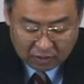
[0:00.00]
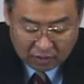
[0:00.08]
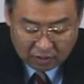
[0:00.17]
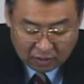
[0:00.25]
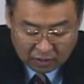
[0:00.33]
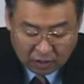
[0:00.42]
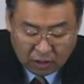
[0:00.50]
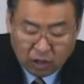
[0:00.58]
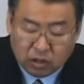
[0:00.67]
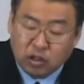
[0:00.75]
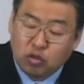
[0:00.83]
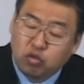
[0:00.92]
Do not
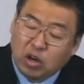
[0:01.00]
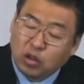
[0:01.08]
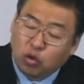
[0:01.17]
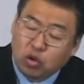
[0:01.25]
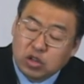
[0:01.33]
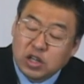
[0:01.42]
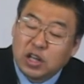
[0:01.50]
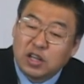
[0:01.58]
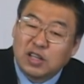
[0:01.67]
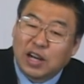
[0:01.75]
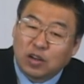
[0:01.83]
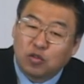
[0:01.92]
take
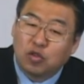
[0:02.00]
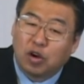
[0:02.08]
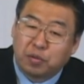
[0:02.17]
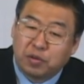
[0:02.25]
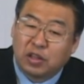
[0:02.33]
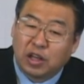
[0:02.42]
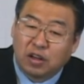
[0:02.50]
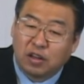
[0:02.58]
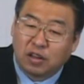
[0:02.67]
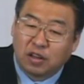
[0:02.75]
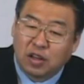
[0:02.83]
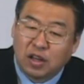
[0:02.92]
advantage of
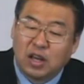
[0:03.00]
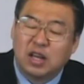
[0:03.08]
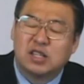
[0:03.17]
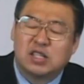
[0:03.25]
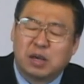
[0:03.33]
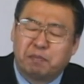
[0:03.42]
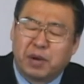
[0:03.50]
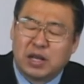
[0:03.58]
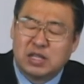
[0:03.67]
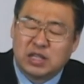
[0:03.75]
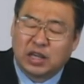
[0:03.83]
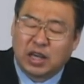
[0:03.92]
a widow or
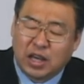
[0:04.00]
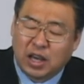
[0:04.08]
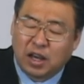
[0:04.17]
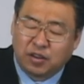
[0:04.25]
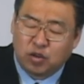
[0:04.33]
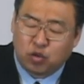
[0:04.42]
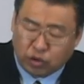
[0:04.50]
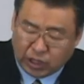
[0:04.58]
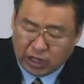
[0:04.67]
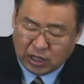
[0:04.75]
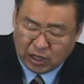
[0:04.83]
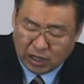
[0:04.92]
an orphan.
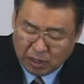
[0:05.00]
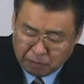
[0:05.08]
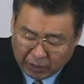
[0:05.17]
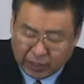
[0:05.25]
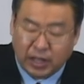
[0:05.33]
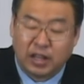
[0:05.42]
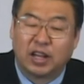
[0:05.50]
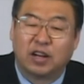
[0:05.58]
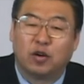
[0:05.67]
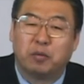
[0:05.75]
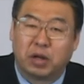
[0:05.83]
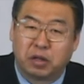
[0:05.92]
If
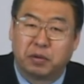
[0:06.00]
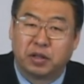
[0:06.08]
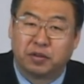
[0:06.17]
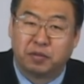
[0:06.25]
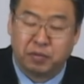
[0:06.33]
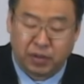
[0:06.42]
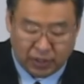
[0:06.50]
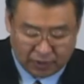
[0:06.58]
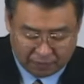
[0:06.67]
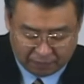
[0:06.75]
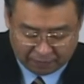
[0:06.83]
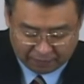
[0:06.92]
you do
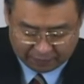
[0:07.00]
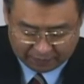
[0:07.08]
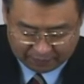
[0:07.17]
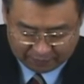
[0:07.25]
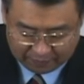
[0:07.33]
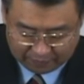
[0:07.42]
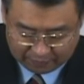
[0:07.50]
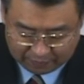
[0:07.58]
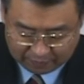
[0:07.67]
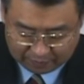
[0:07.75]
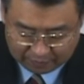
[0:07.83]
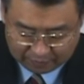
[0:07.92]
and they
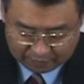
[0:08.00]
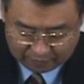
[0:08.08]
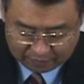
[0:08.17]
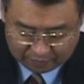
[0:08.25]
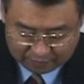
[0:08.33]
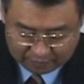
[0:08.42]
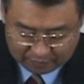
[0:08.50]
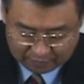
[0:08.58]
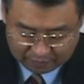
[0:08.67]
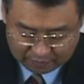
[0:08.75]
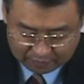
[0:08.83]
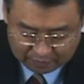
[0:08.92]
cry out to
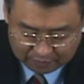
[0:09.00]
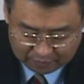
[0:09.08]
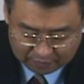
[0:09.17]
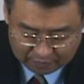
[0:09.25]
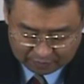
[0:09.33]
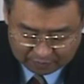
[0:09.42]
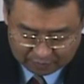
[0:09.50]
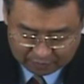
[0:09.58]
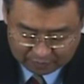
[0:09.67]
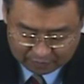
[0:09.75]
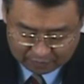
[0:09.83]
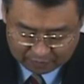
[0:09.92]
me, I will
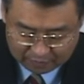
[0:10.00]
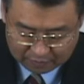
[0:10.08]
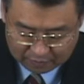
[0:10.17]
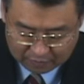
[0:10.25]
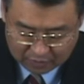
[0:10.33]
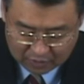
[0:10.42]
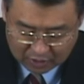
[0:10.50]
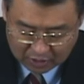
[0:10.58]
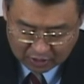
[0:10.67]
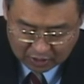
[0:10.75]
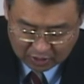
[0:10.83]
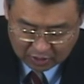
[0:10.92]
certainly
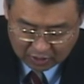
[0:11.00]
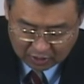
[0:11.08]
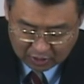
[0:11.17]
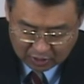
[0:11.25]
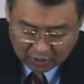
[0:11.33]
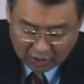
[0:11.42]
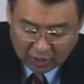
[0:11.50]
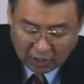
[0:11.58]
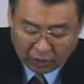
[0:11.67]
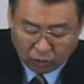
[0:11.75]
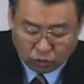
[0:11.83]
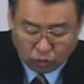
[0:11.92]
hear their
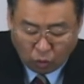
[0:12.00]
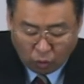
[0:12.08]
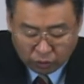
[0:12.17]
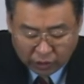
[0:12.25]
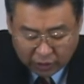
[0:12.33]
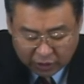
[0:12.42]
cry.